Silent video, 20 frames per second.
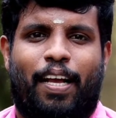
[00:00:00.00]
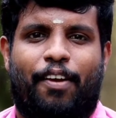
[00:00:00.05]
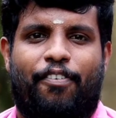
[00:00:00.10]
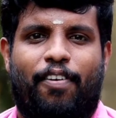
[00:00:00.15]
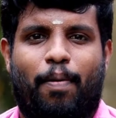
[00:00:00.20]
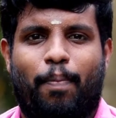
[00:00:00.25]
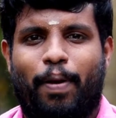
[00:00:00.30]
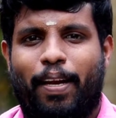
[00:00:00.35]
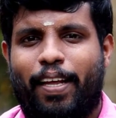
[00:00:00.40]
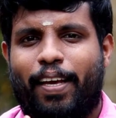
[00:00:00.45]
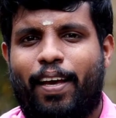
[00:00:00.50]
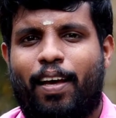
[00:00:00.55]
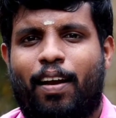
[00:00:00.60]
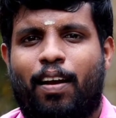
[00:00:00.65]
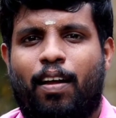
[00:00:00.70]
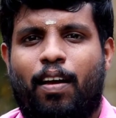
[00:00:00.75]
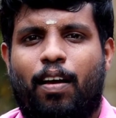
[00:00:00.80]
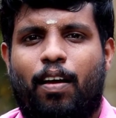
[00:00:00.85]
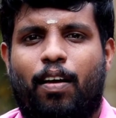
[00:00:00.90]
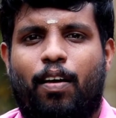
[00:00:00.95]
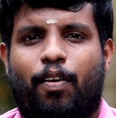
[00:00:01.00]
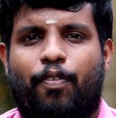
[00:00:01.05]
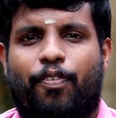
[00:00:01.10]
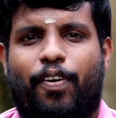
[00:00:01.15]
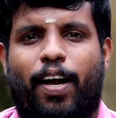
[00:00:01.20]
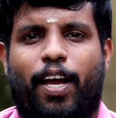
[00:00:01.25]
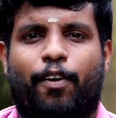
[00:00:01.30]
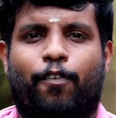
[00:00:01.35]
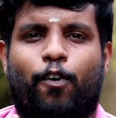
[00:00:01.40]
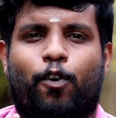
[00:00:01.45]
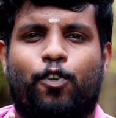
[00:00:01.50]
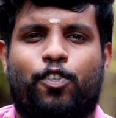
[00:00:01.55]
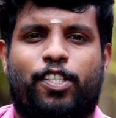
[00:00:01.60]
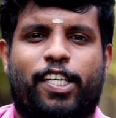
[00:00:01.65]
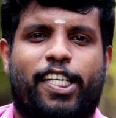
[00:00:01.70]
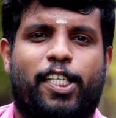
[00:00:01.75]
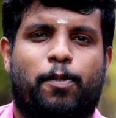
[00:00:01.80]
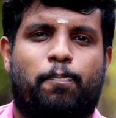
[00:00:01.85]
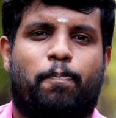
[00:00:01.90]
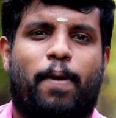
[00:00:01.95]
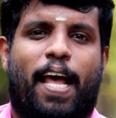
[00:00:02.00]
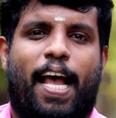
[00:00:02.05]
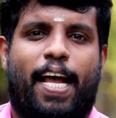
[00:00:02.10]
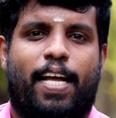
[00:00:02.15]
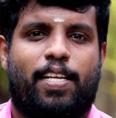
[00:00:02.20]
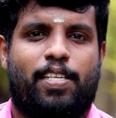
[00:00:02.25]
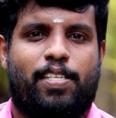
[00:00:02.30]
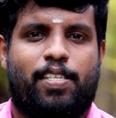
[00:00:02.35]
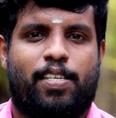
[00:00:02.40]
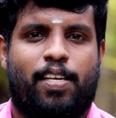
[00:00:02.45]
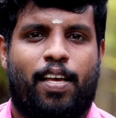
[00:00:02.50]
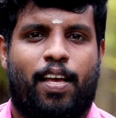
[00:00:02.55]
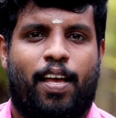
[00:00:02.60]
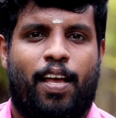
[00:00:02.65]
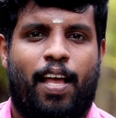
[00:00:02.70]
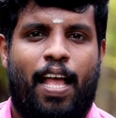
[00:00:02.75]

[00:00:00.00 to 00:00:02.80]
familiar 5 or 6 plants,